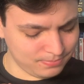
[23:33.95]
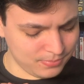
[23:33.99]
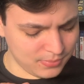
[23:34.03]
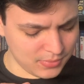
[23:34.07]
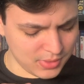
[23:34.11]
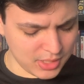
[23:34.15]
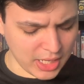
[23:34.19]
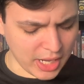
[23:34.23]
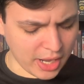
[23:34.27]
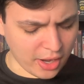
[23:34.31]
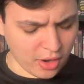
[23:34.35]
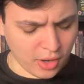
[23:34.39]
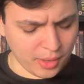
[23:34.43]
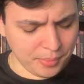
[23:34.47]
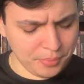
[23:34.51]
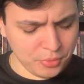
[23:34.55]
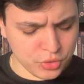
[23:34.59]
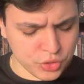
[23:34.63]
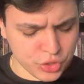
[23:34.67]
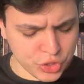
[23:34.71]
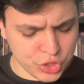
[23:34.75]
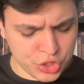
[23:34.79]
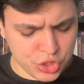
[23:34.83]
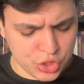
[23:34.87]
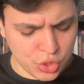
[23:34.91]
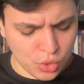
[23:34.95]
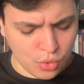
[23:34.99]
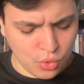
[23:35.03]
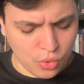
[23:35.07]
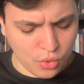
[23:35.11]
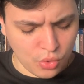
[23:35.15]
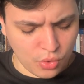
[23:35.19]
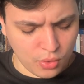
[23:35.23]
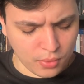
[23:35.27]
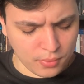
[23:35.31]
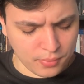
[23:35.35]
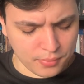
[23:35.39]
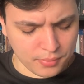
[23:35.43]
Yeah, I'm not
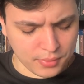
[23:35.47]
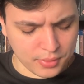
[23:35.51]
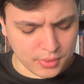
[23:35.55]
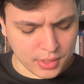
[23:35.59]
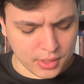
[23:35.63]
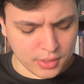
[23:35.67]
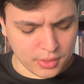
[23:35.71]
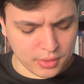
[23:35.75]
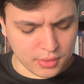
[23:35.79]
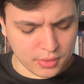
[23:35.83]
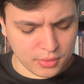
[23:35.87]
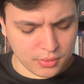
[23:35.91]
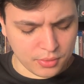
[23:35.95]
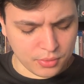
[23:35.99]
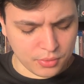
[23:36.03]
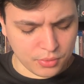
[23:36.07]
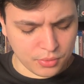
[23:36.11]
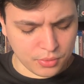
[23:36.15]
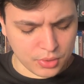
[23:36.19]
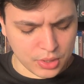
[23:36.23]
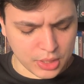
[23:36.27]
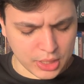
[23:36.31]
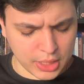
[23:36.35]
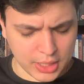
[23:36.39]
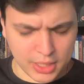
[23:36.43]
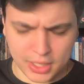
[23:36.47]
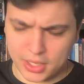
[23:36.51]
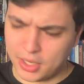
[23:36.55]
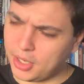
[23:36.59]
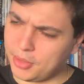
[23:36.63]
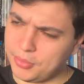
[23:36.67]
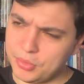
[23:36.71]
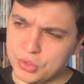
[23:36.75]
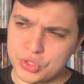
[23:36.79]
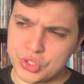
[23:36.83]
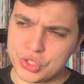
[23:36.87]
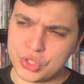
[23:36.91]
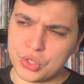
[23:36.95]
sure
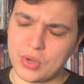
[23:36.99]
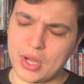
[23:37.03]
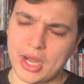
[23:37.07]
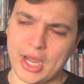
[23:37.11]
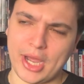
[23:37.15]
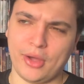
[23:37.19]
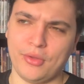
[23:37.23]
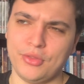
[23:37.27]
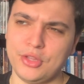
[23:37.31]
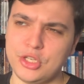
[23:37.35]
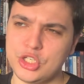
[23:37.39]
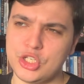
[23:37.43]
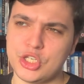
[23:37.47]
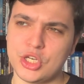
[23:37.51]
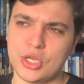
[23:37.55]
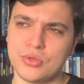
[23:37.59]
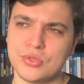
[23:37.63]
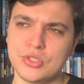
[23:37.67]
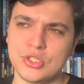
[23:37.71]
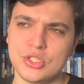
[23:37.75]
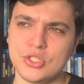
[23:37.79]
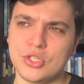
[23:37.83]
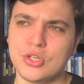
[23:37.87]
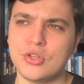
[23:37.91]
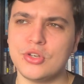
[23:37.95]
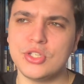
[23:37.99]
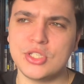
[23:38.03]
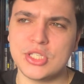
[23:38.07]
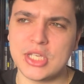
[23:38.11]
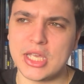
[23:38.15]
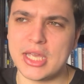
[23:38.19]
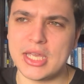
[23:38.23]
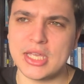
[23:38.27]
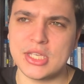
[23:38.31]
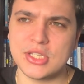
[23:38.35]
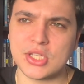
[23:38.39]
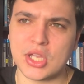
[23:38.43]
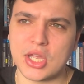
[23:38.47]
how this show's as good as it
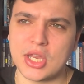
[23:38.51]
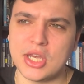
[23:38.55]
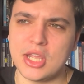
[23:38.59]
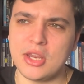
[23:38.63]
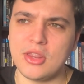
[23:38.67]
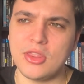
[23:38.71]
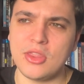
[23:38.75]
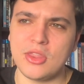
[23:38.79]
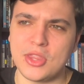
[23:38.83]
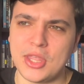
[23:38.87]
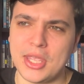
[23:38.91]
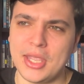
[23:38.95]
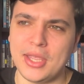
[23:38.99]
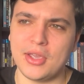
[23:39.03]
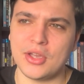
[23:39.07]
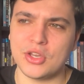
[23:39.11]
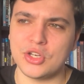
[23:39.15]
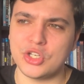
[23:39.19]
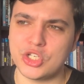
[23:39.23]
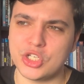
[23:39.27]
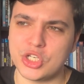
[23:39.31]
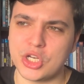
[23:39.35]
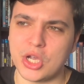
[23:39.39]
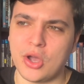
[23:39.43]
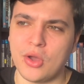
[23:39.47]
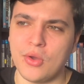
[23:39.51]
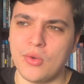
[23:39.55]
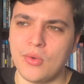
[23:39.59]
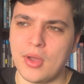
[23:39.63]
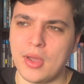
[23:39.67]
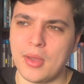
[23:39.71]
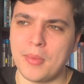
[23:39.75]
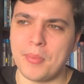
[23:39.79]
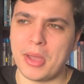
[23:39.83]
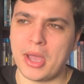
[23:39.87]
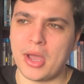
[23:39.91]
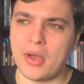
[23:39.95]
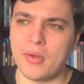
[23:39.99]
is. I didn't think a show
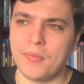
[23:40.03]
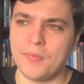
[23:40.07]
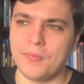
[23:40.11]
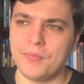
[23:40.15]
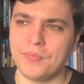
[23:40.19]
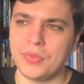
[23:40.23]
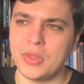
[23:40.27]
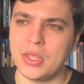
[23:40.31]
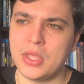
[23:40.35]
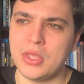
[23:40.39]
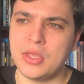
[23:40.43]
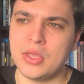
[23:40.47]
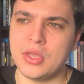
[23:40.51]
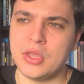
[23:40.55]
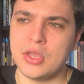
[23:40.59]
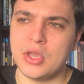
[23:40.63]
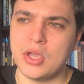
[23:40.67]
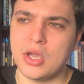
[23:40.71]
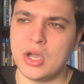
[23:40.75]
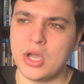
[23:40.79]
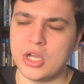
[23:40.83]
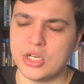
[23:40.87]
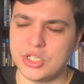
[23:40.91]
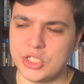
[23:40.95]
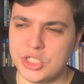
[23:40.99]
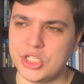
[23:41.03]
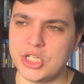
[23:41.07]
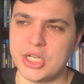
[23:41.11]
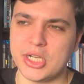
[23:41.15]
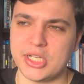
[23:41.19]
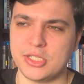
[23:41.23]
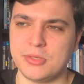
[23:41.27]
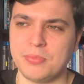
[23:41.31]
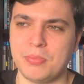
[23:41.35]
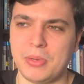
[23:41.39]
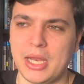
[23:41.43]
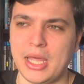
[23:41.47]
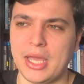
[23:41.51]
about a
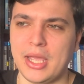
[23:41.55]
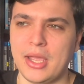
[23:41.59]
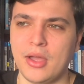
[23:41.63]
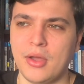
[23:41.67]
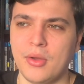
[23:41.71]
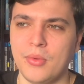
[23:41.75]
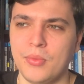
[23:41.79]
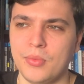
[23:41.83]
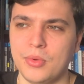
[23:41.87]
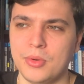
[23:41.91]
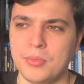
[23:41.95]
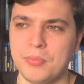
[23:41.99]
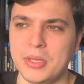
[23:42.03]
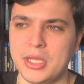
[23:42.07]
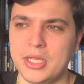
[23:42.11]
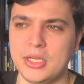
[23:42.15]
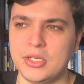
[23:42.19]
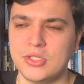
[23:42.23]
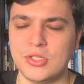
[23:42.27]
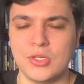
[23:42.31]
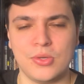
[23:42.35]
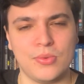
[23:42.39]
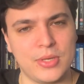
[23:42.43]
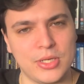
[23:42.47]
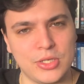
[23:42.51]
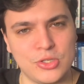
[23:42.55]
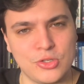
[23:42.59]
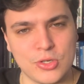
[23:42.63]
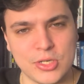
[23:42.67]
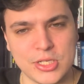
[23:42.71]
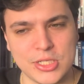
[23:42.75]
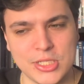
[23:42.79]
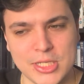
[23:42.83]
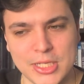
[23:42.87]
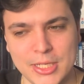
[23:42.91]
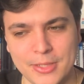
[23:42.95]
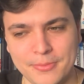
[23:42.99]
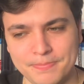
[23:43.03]
chess player would be too
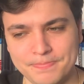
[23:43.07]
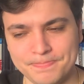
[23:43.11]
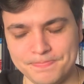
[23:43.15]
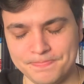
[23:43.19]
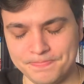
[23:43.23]
interesting.